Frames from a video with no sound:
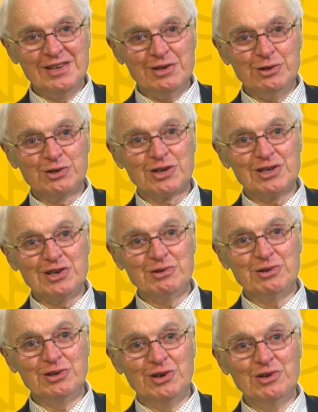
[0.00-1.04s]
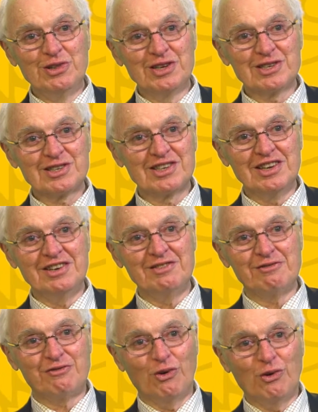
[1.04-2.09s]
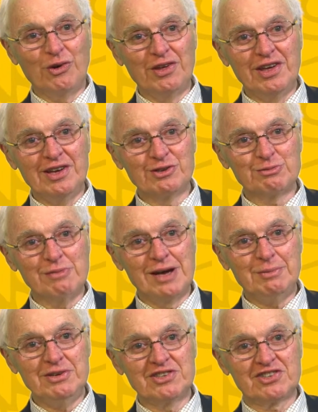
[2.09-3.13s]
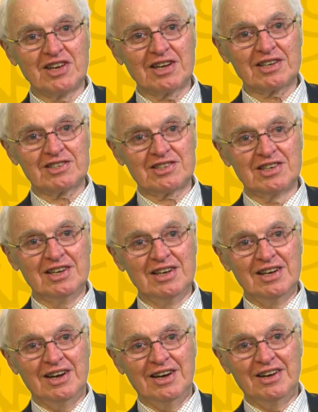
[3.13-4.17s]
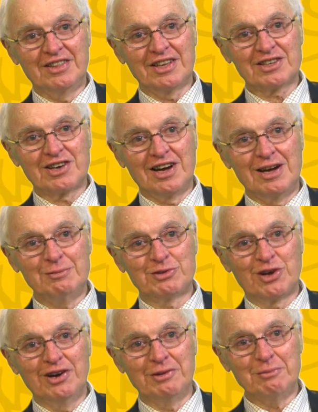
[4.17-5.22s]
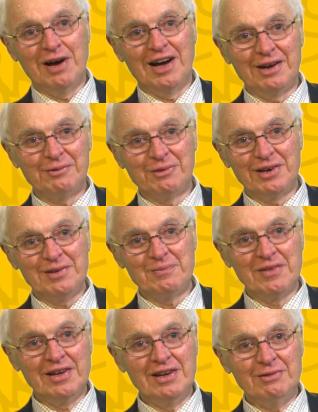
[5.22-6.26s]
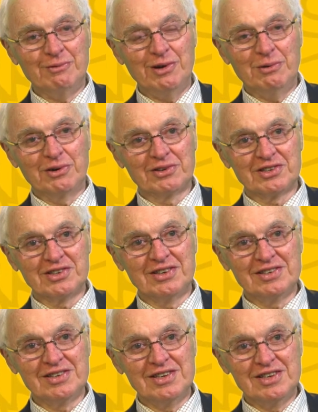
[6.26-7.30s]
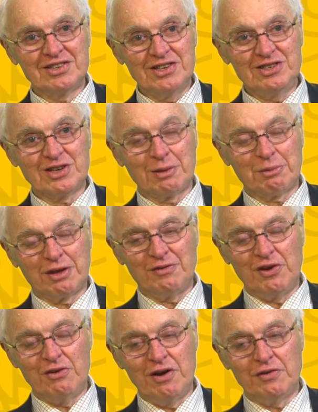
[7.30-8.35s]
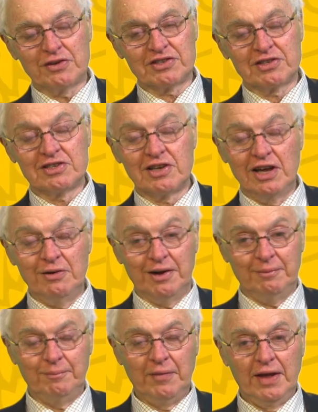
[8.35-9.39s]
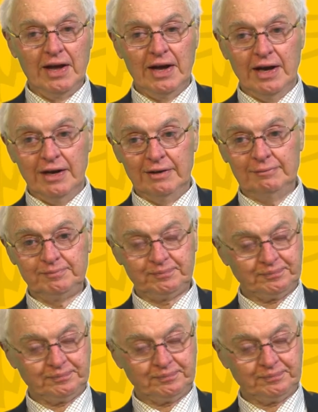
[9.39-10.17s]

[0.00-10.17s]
you said you would do this in 4 years, maybe 6. That time's gone by, and we want to see something for your efforts." Anyway, I